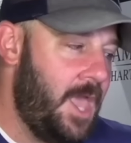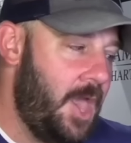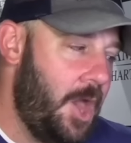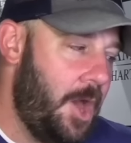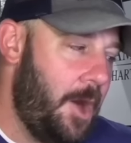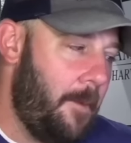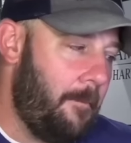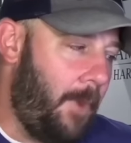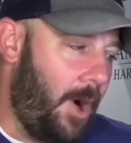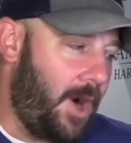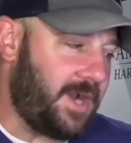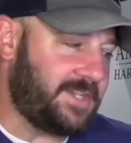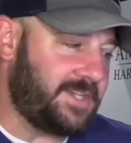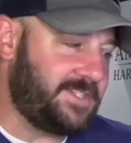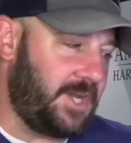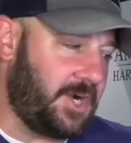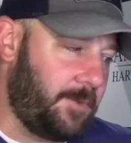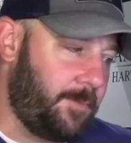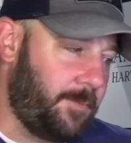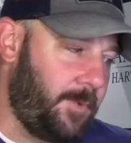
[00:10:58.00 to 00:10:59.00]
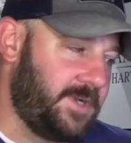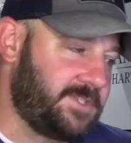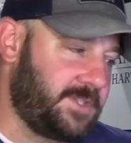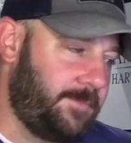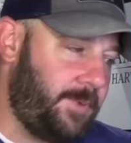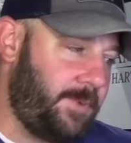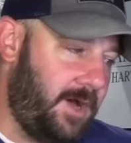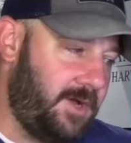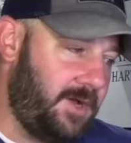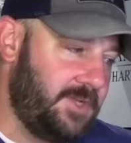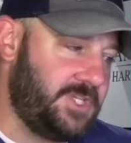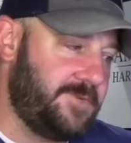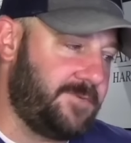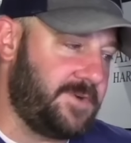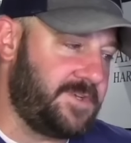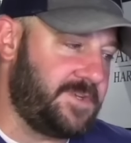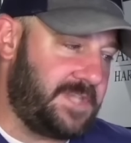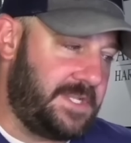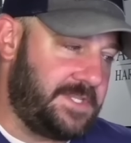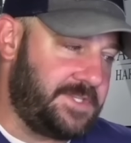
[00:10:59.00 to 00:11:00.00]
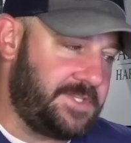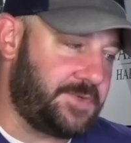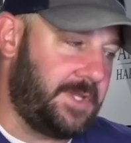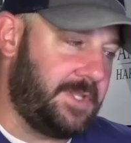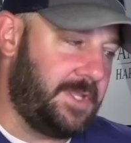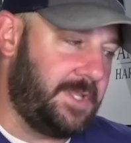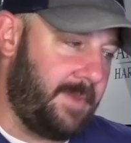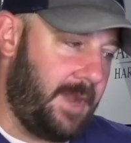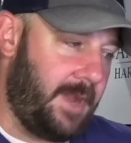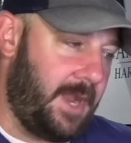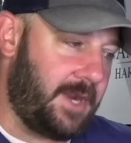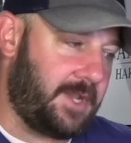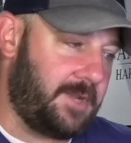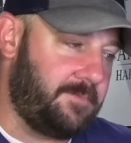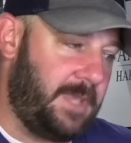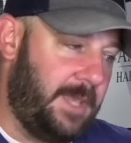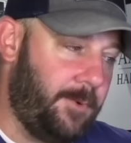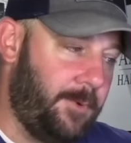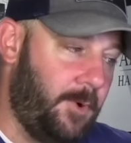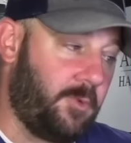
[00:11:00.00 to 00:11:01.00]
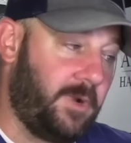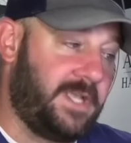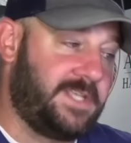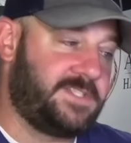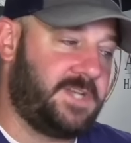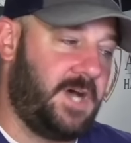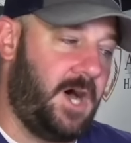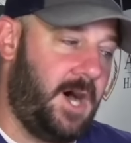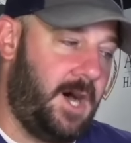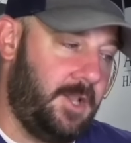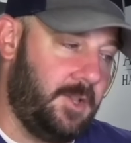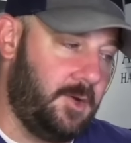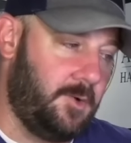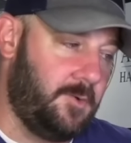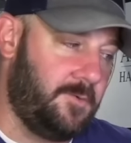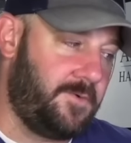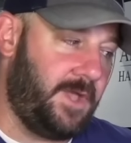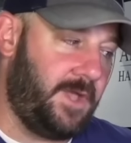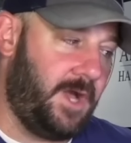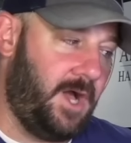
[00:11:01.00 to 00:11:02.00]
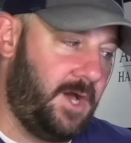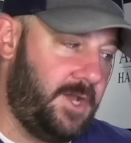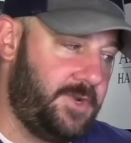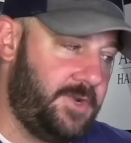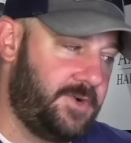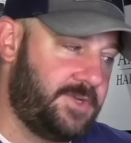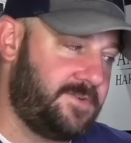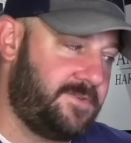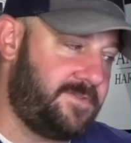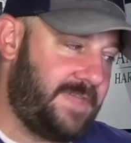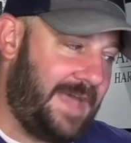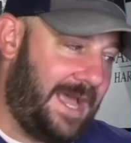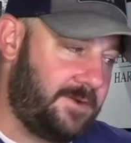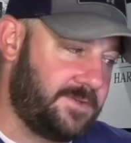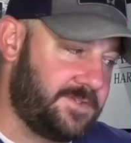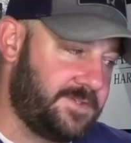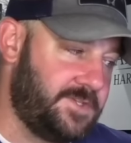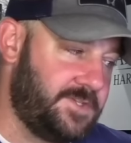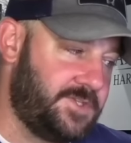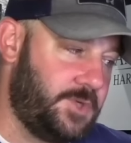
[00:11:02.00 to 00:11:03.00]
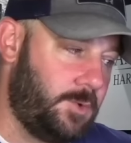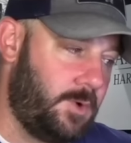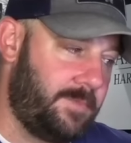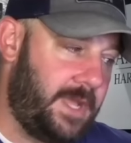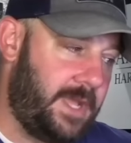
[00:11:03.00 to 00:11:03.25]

Mark Zuckerberg's apology for censoring the American people rings hollow for the hundreds of thousands who remain